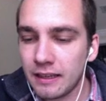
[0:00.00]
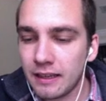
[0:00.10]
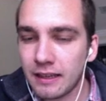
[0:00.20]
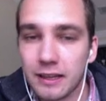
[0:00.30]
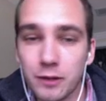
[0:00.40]

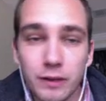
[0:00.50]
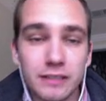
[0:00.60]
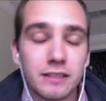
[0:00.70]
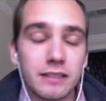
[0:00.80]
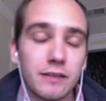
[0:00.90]

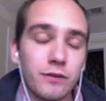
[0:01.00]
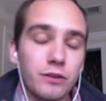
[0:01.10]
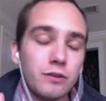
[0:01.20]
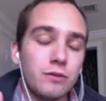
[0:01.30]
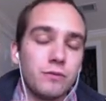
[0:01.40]
Anyway, if
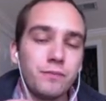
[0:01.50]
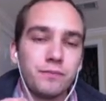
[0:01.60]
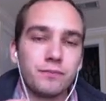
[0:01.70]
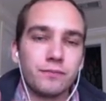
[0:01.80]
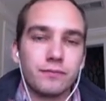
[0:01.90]
you
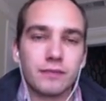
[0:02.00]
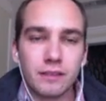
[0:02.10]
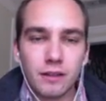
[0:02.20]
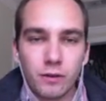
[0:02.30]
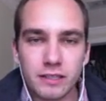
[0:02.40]

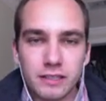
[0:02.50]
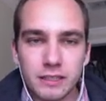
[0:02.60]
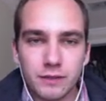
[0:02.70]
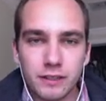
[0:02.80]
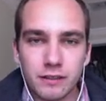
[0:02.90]
are watching
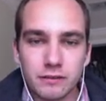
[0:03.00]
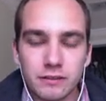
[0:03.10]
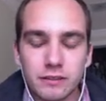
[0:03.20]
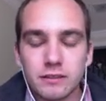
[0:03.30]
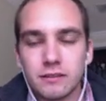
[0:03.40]
these
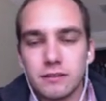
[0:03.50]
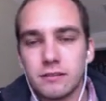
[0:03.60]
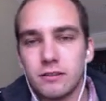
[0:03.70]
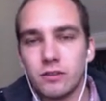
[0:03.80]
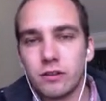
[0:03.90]
videos,
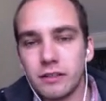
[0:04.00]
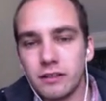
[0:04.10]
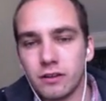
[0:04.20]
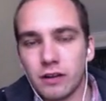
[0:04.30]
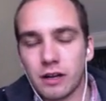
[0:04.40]
you already
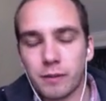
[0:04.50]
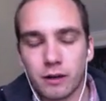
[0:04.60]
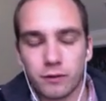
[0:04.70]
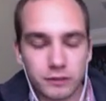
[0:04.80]
know how powerful